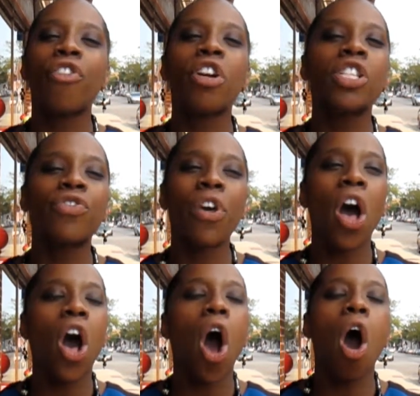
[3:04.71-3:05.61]
first of
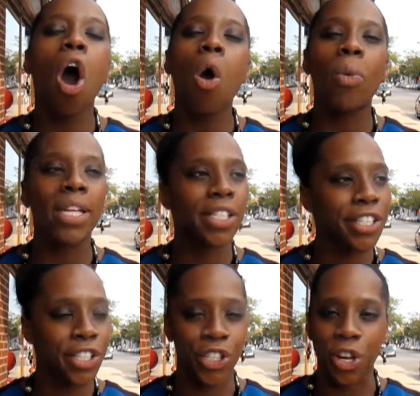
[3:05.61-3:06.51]
all, always
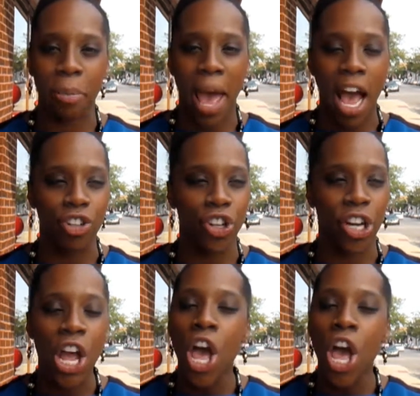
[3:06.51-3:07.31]
stick to your passion.